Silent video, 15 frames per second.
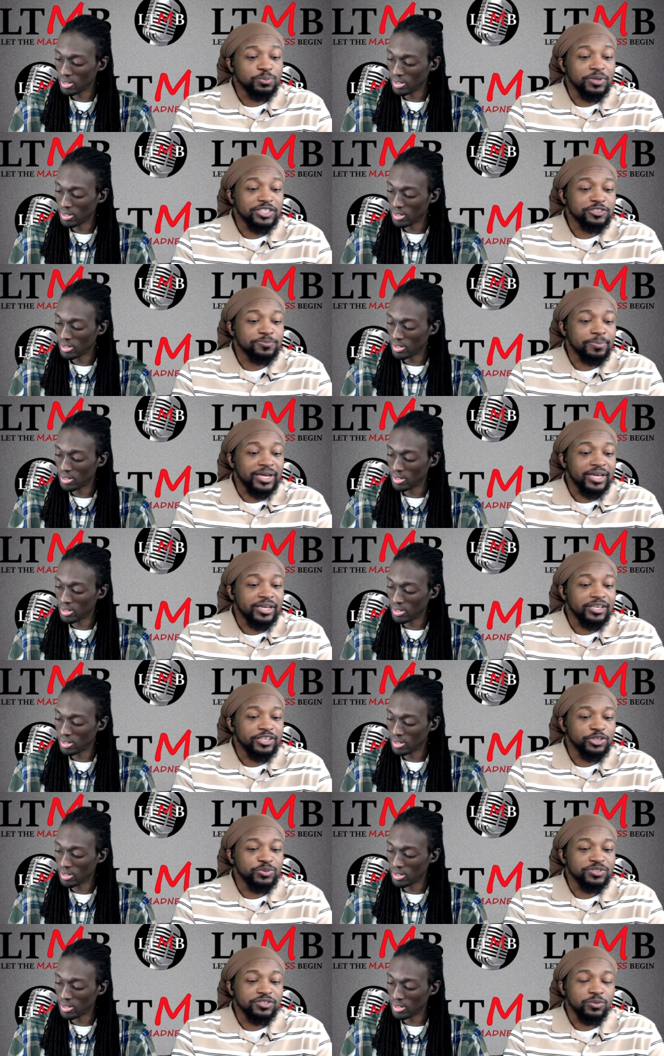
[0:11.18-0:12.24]
Speaker 1: much by
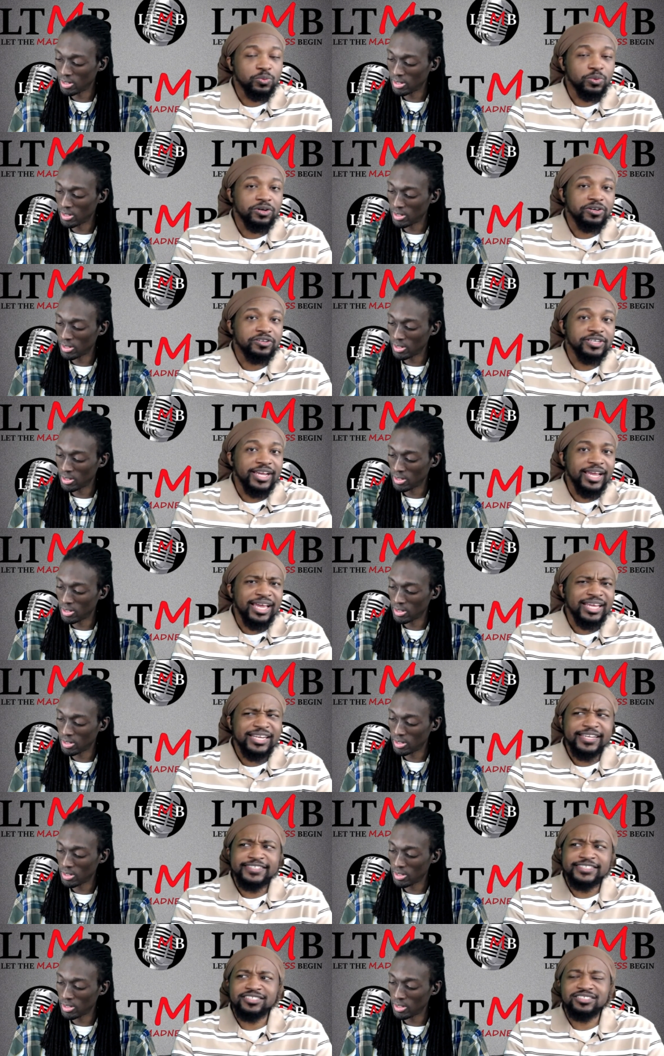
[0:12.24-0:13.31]
using the word, and
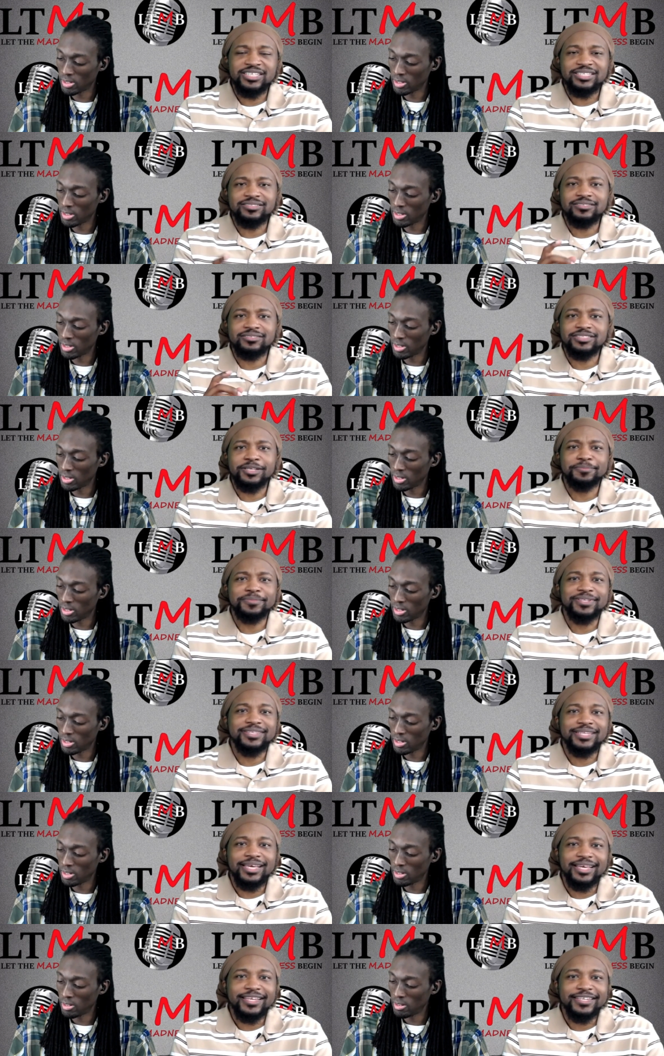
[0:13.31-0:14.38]
he's suggesting something
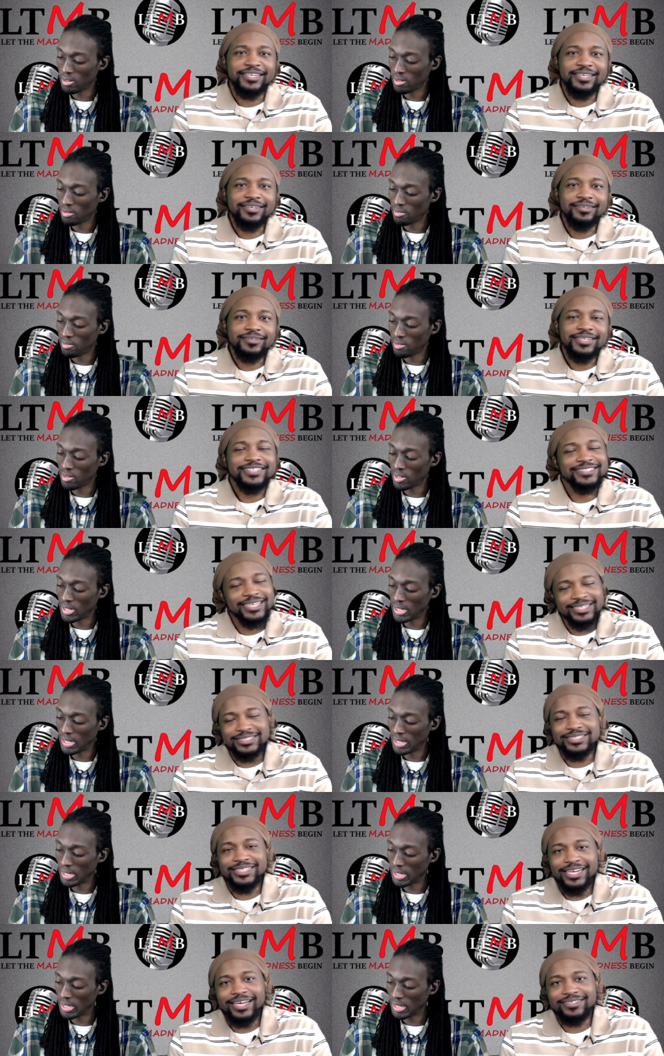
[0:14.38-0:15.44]
that he's
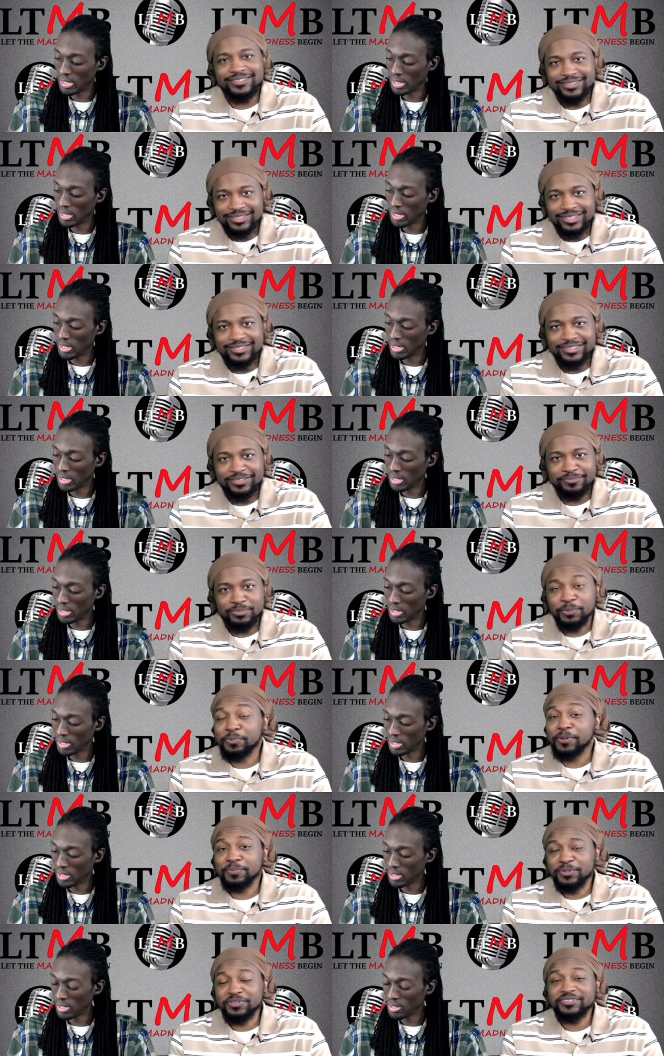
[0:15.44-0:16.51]
actually not suggesting, but
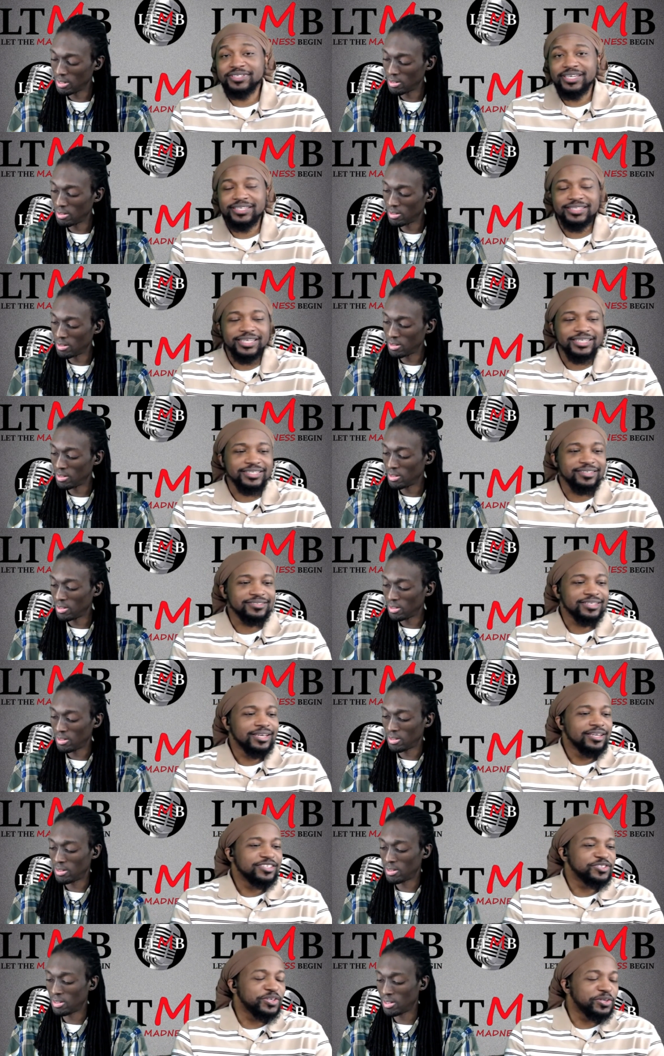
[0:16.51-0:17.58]
people are saying that he is.
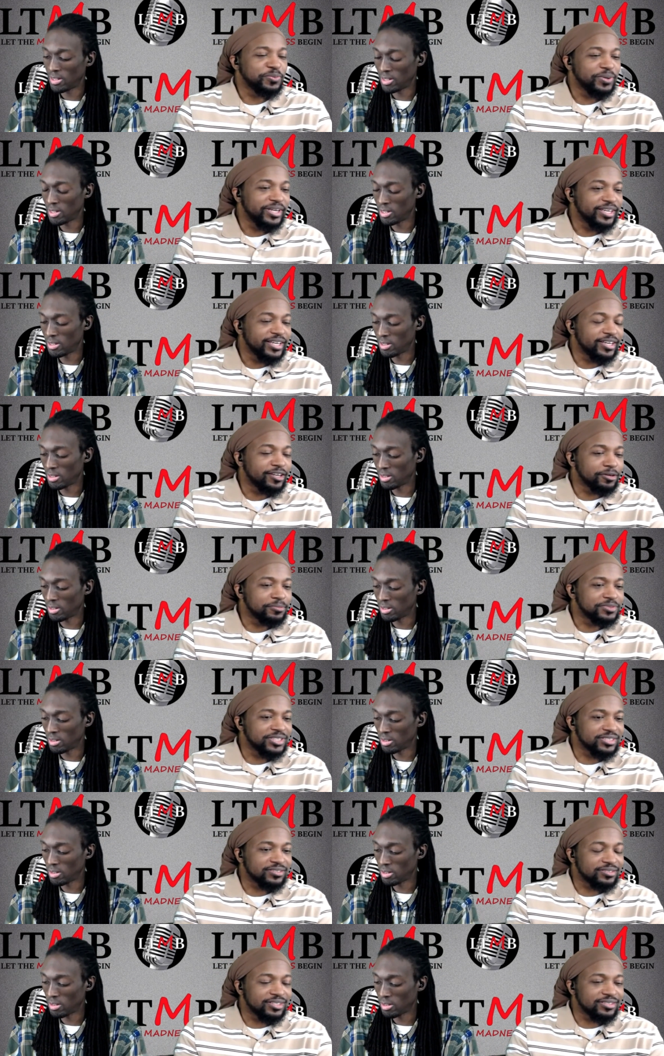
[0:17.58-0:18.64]
So anyway, um,
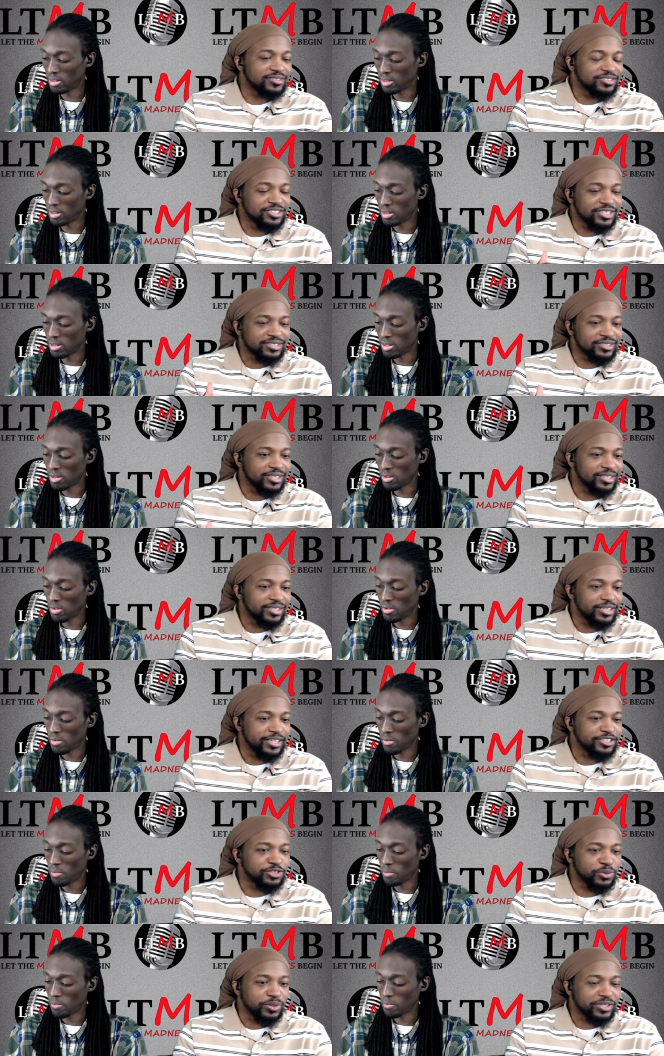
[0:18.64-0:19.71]
just this is just a, a,
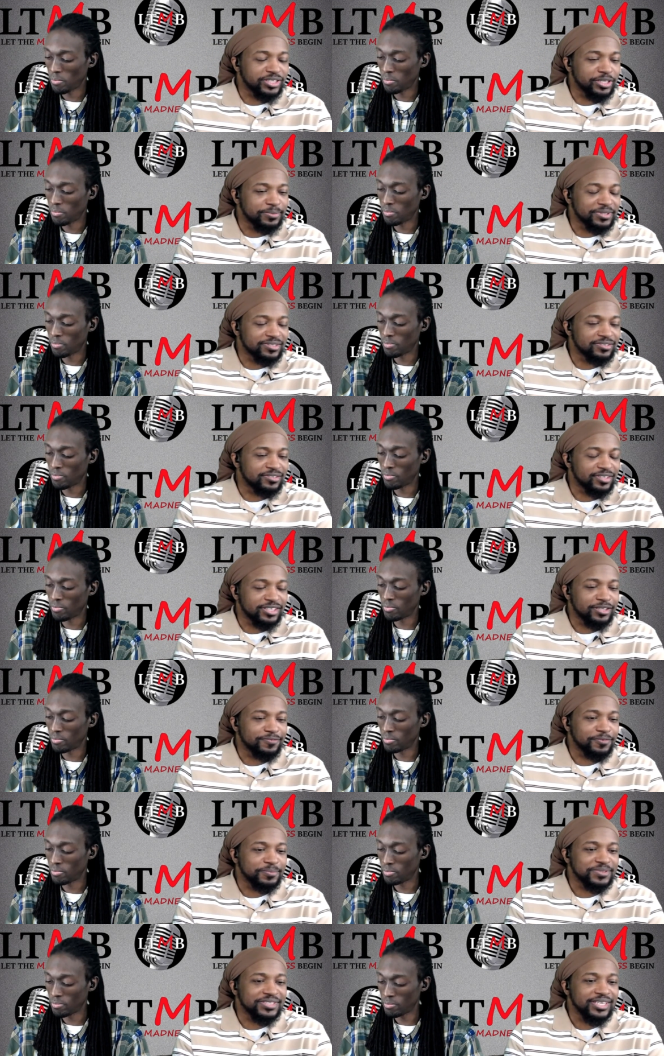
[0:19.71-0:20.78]
short clip. This is a clip
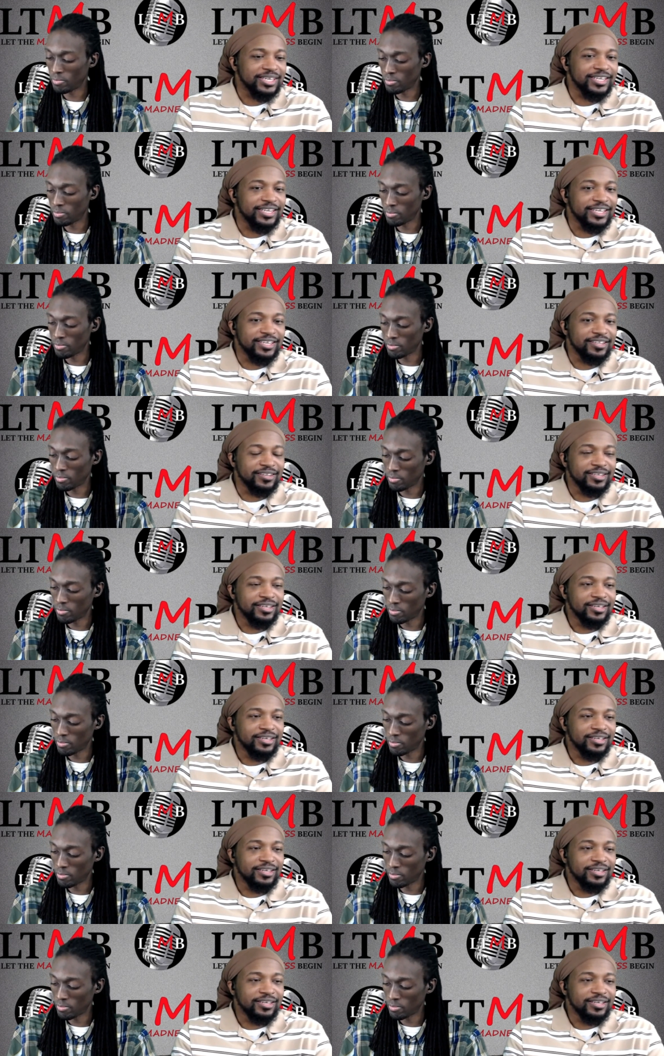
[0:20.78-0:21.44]
from CNN